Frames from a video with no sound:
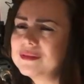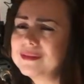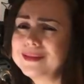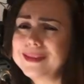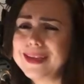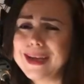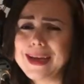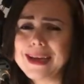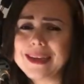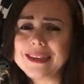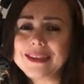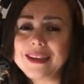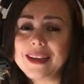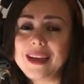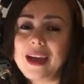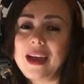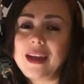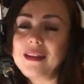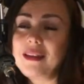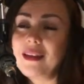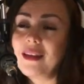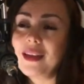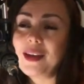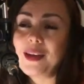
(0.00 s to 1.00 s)
that
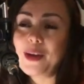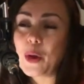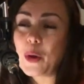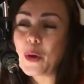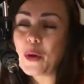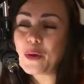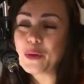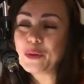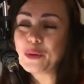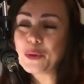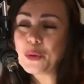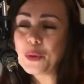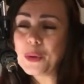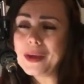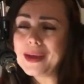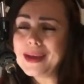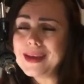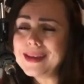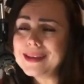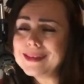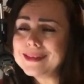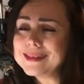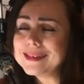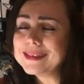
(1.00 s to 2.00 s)
I didn't know how to
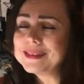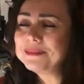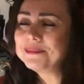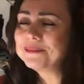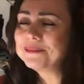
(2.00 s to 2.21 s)
heal.